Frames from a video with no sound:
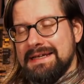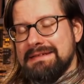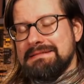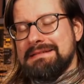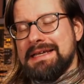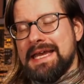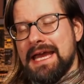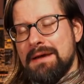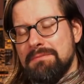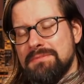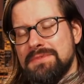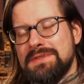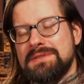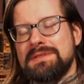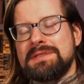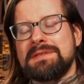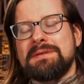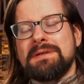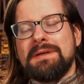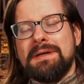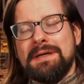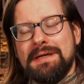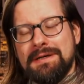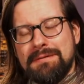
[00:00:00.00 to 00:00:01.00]

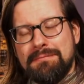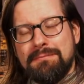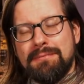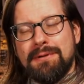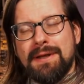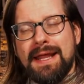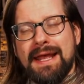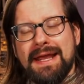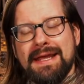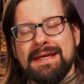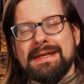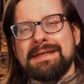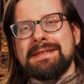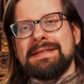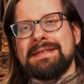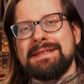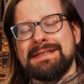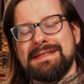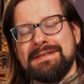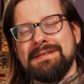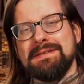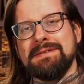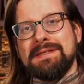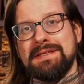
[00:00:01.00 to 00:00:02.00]
kept playing
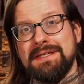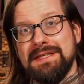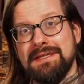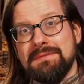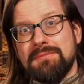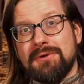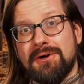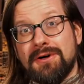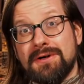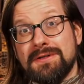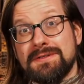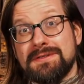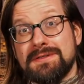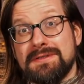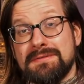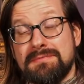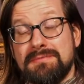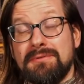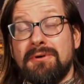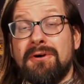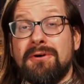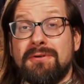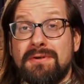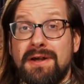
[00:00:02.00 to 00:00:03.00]
keyboard,
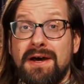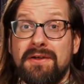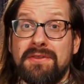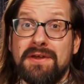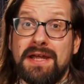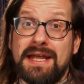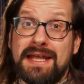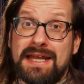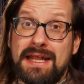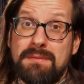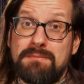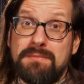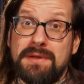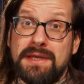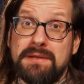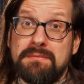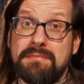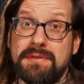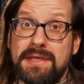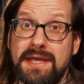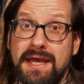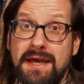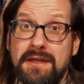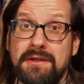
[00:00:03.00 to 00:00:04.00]
or rather I kept playing
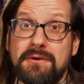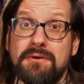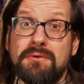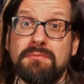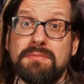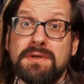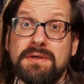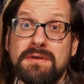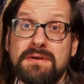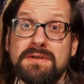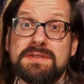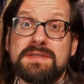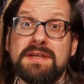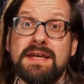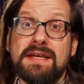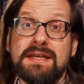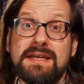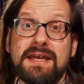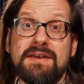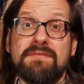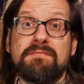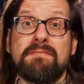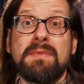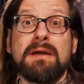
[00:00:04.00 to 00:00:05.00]
piano because I
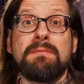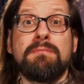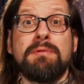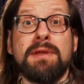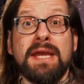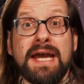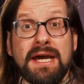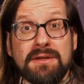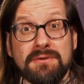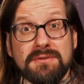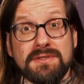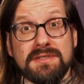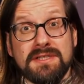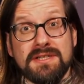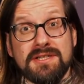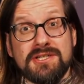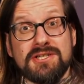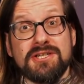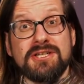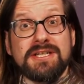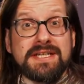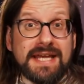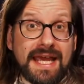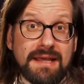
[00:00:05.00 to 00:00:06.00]
gave my piano
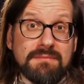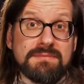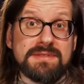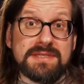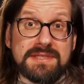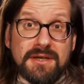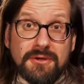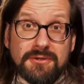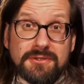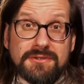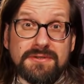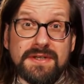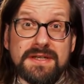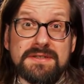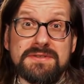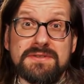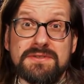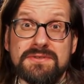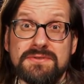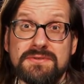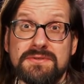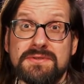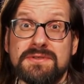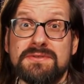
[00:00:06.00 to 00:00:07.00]
teacher game soundtracks
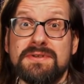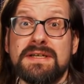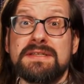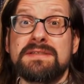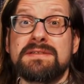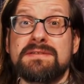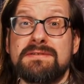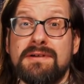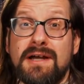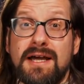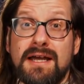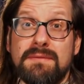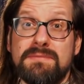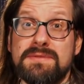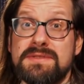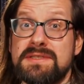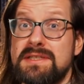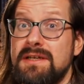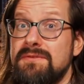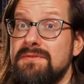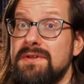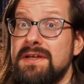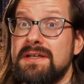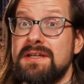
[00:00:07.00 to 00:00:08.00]
to transcribe,
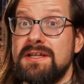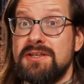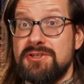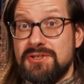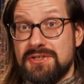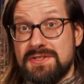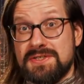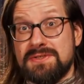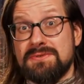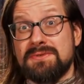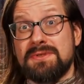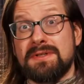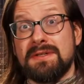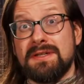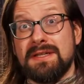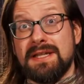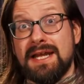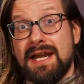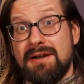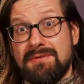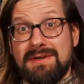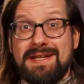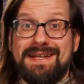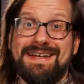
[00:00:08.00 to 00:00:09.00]
stuff like Leisure Suit
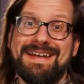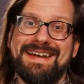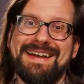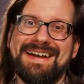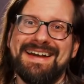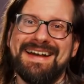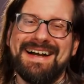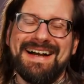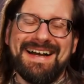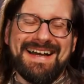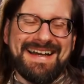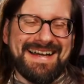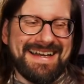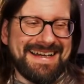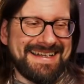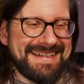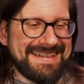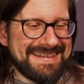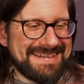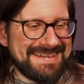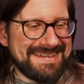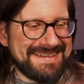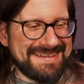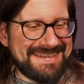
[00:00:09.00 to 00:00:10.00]
Larry.
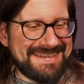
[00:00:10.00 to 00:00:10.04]
And